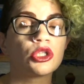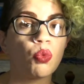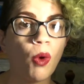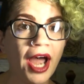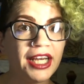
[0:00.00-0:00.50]
The
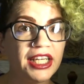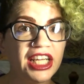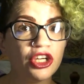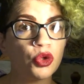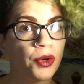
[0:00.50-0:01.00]

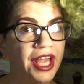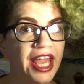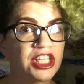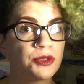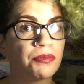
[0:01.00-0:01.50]
widening
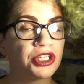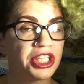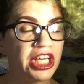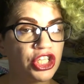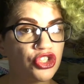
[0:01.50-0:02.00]
creates
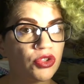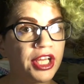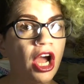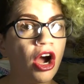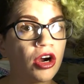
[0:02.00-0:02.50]
potentially
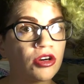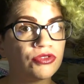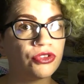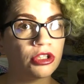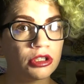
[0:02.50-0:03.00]

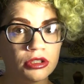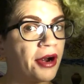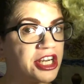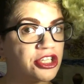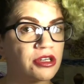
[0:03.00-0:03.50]
harmful
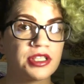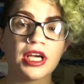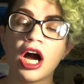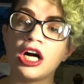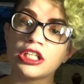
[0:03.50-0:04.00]
pressures
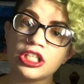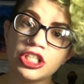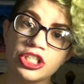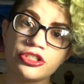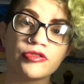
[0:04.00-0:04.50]
on the
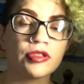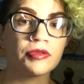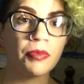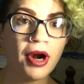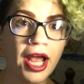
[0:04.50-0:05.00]
tissues of
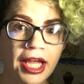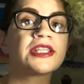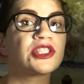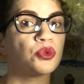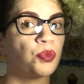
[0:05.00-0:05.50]
the brain.
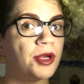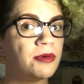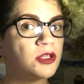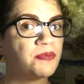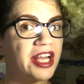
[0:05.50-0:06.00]

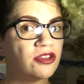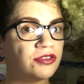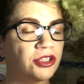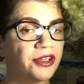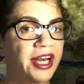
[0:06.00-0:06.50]
Cerebral spinal
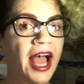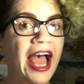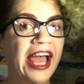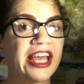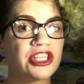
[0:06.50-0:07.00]
fluid
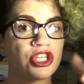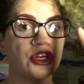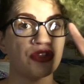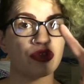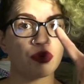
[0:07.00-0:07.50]
has
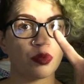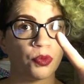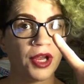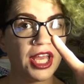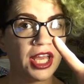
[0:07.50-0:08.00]

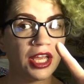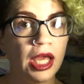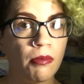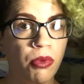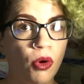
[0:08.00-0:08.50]
three
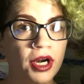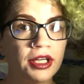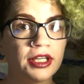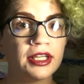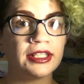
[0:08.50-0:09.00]

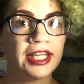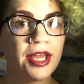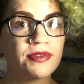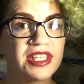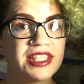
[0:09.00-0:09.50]
important
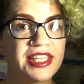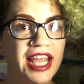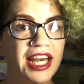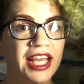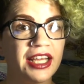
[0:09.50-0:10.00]
life
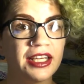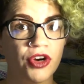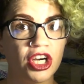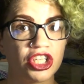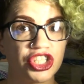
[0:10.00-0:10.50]
sustaining
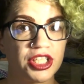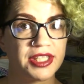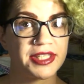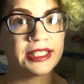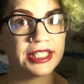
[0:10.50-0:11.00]
functions
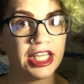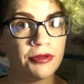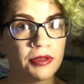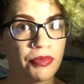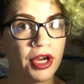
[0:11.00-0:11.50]
to
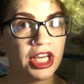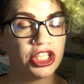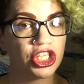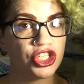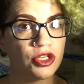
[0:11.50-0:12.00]
keep the brain
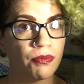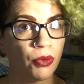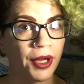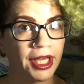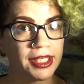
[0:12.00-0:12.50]
tissue
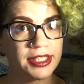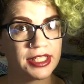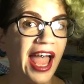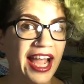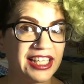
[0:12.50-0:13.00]
buoyant,
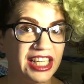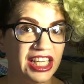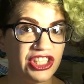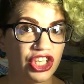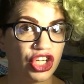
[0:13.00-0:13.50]

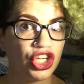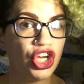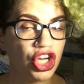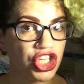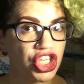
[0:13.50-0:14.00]
acting as a
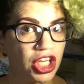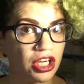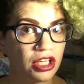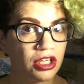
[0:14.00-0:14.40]
cushion